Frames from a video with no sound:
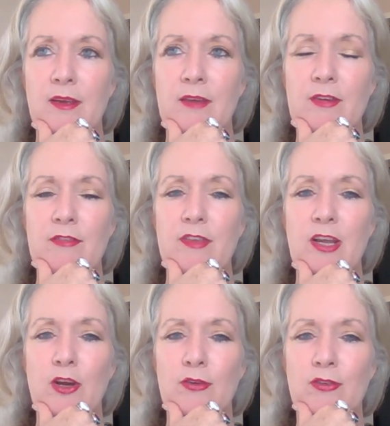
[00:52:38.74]
If
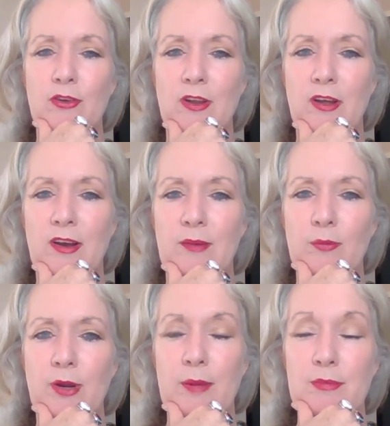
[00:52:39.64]
everything goes online,
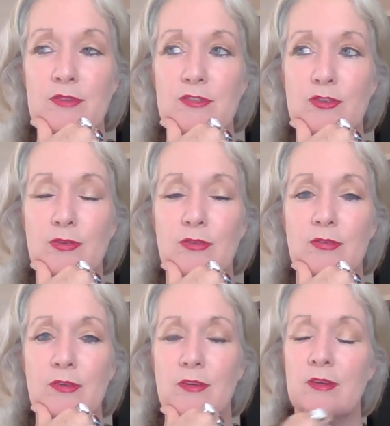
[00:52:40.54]
what happens to
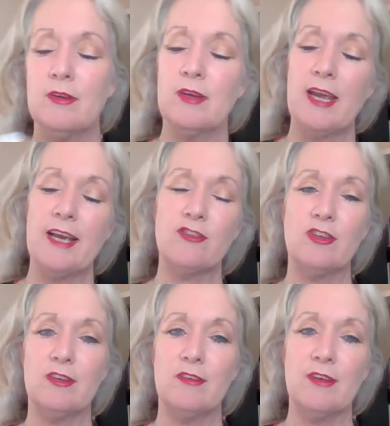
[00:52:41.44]

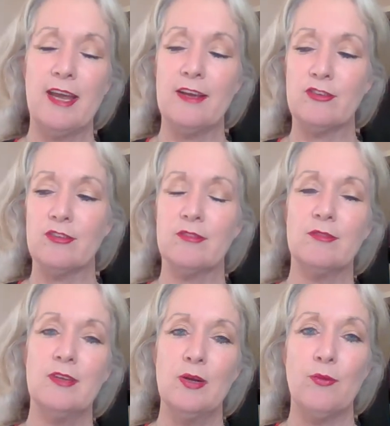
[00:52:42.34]
cash?
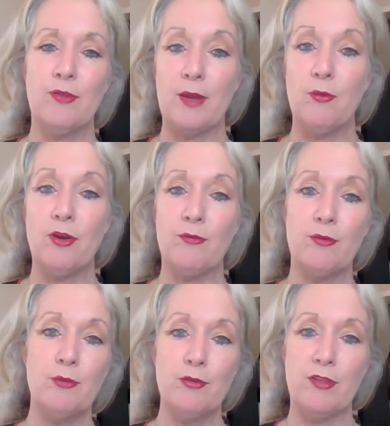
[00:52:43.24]
Well, they want to
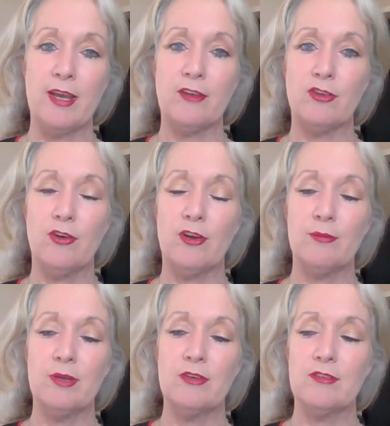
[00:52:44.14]
remove the cash
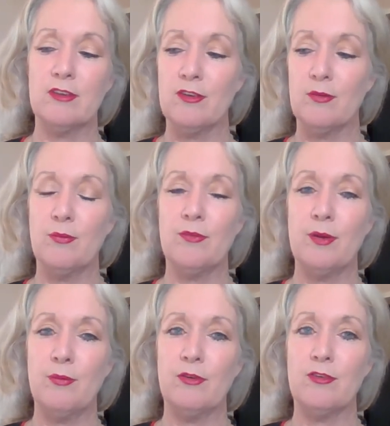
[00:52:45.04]
economy because they
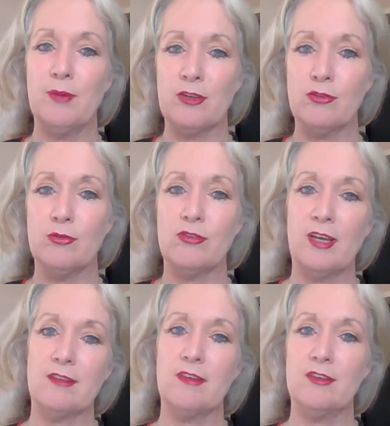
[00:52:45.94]
want to make sure
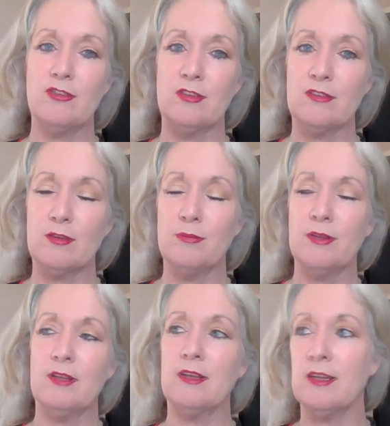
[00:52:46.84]
taxation is
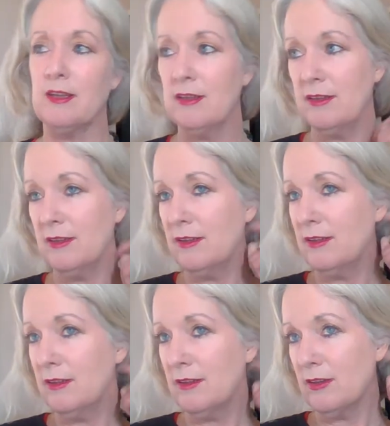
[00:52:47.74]
completely
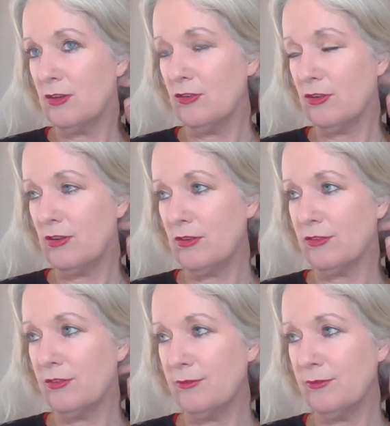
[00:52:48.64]
controlled,